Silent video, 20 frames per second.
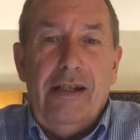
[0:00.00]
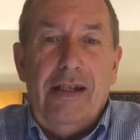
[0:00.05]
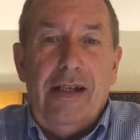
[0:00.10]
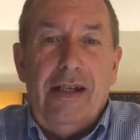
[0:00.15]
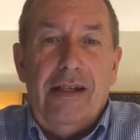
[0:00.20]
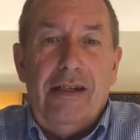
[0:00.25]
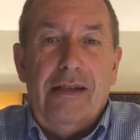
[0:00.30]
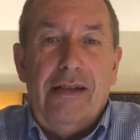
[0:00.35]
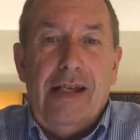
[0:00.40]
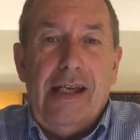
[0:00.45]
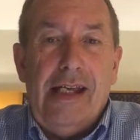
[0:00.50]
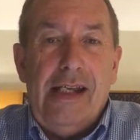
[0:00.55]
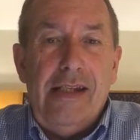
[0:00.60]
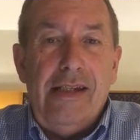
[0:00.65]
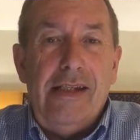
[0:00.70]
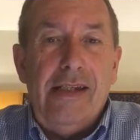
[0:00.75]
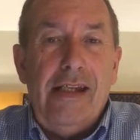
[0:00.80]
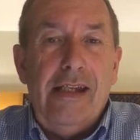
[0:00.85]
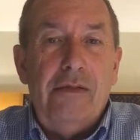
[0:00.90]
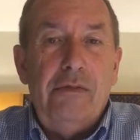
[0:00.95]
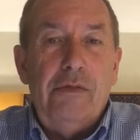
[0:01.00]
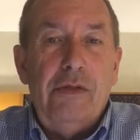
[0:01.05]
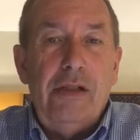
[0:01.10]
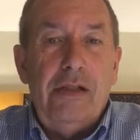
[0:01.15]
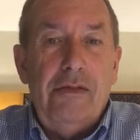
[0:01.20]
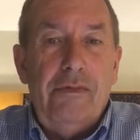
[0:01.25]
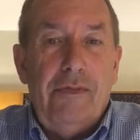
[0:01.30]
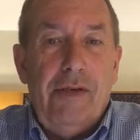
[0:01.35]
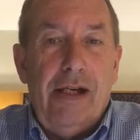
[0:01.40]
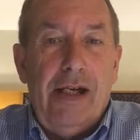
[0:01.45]
ACN will
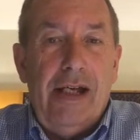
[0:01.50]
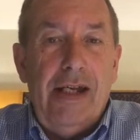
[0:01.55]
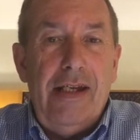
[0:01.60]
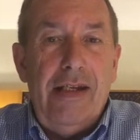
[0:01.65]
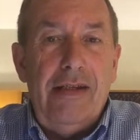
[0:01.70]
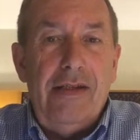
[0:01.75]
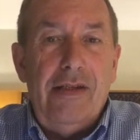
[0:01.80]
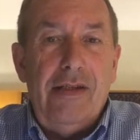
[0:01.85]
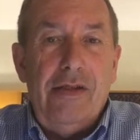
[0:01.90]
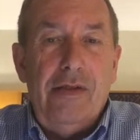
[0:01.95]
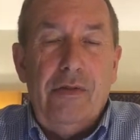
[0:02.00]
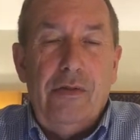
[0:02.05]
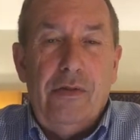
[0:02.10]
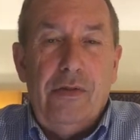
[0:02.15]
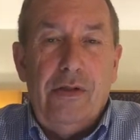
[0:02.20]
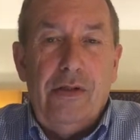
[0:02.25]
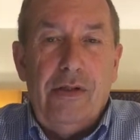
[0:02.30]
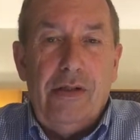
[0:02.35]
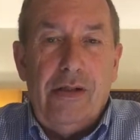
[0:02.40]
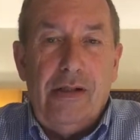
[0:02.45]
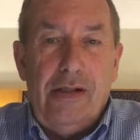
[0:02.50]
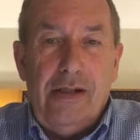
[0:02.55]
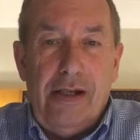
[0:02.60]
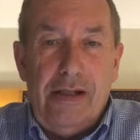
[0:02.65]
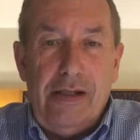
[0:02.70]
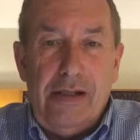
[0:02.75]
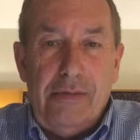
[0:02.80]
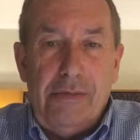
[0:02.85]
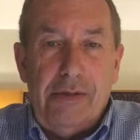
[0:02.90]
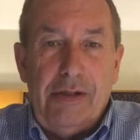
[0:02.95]
advise your
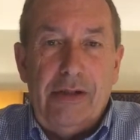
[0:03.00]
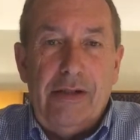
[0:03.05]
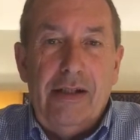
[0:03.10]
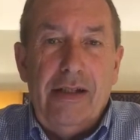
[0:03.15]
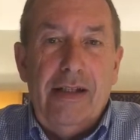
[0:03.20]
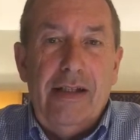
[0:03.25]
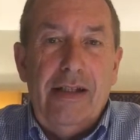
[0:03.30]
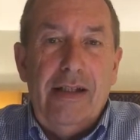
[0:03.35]
customer